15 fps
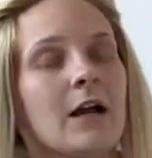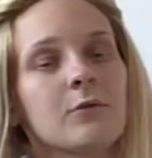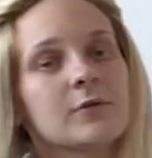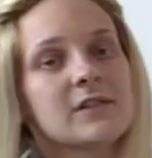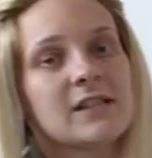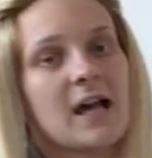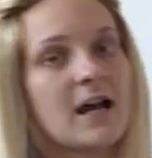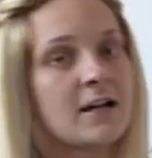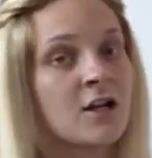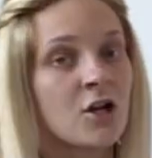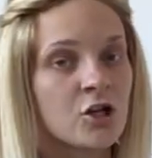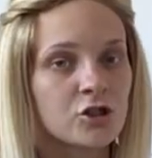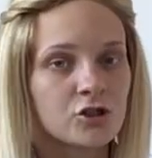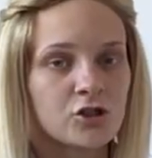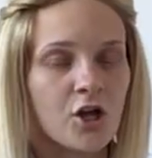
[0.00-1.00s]
outside.
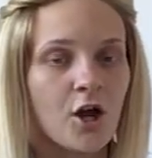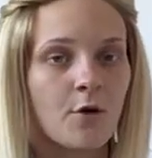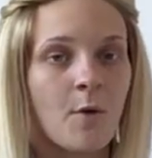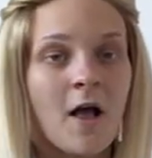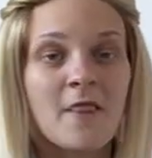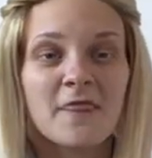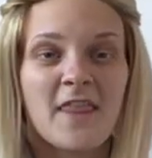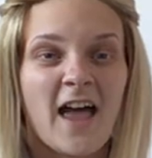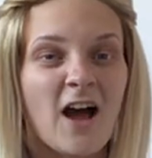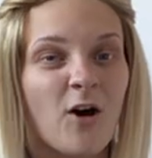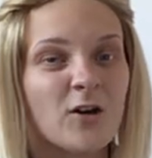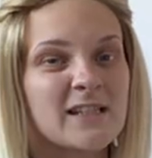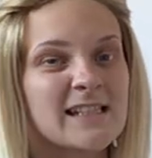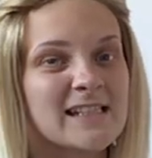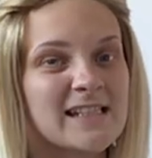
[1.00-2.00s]
So there
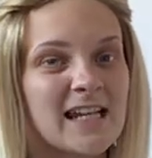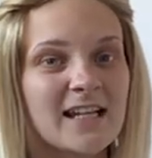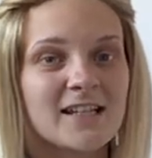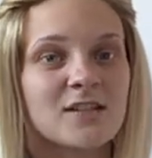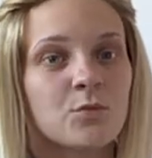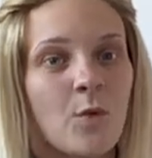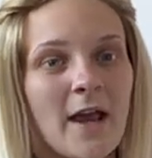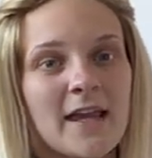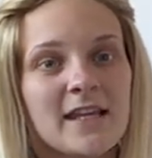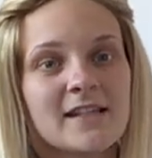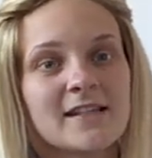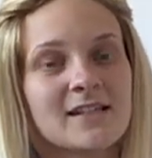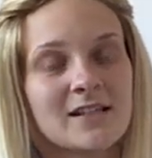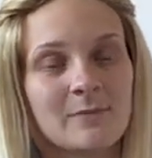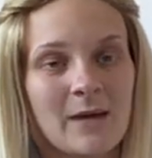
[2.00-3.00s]
are six
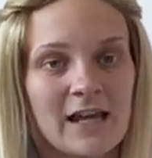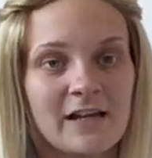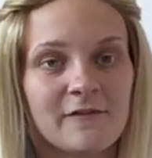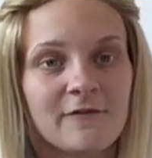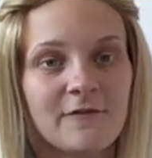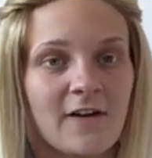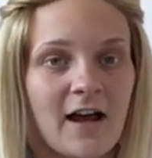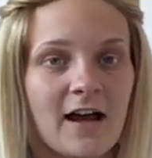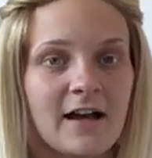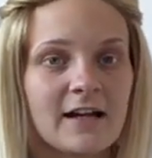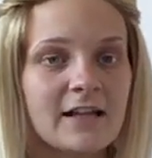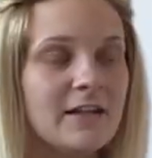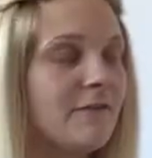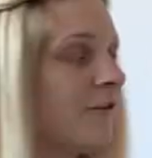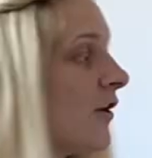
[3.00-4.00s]
ways to make
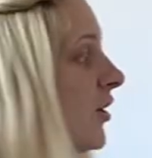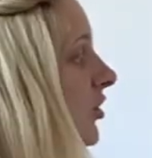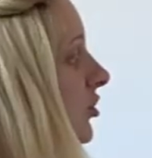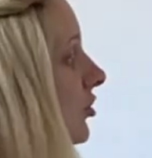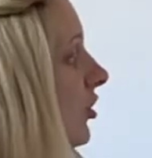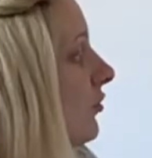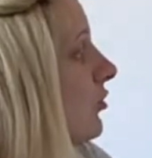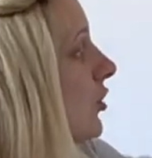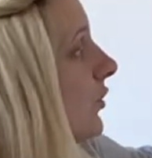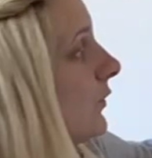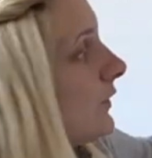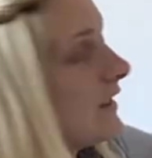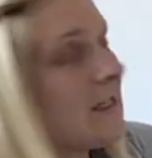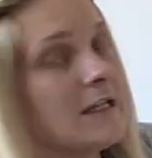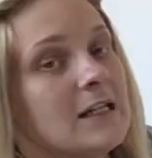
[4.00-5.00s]
five. So
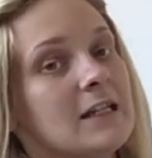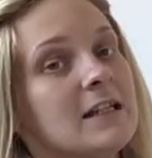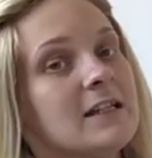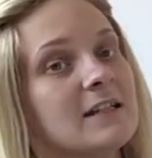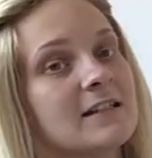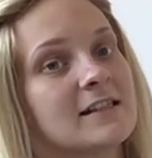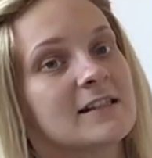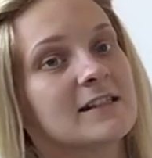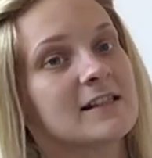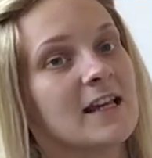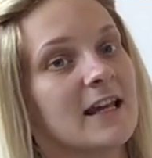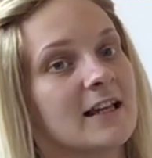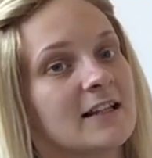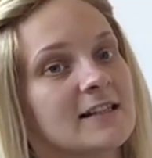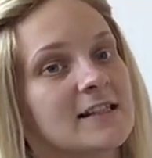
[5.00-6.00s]
you need
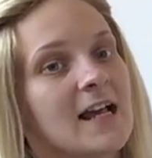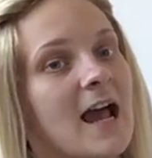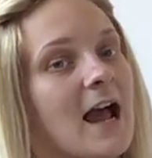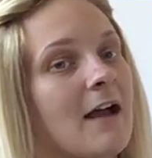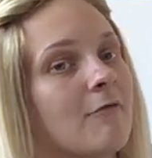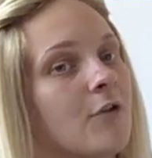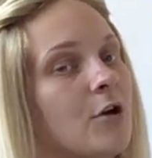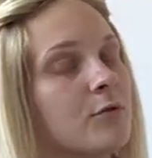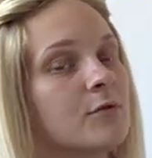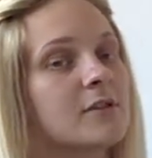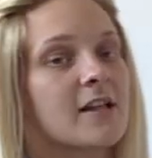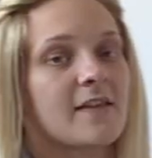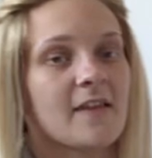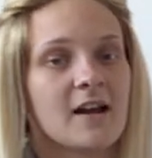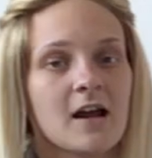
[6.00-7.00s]
six
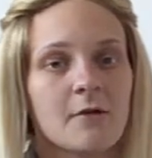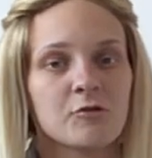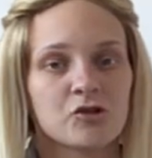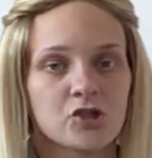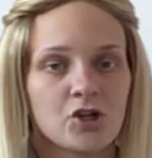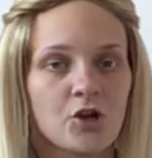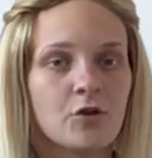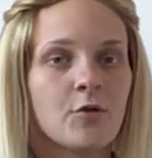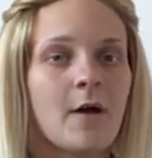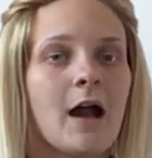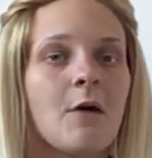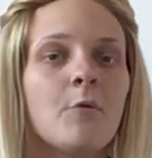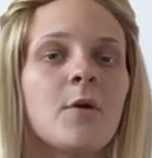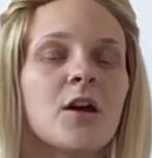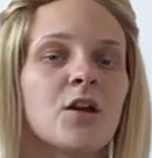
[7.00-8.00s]
arrows and then I will show you
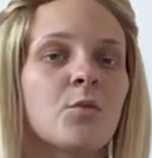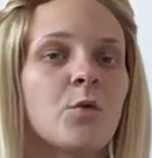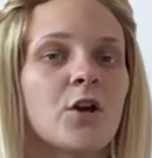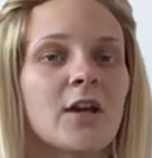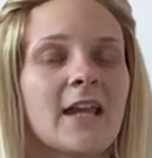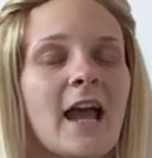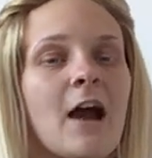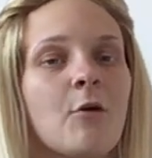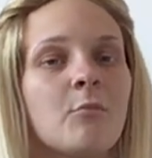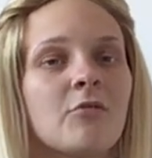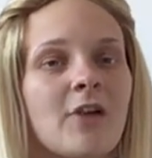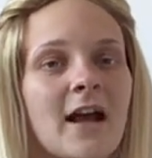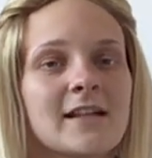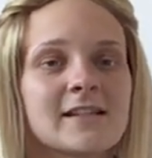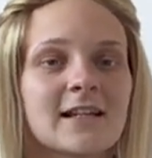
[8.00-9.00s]
how we're going to work it out
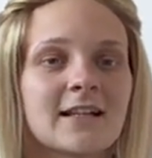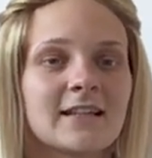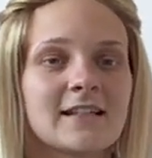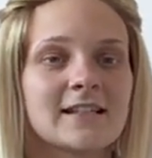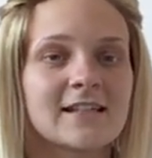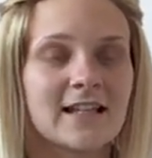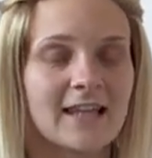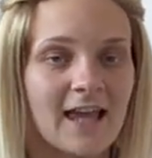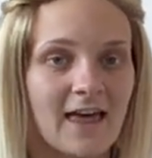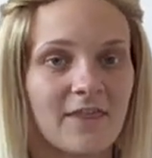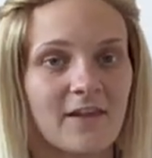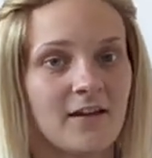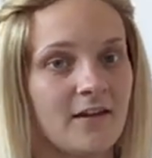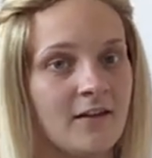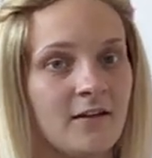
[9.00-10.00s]
practically
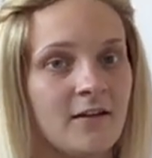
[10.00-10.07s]
together.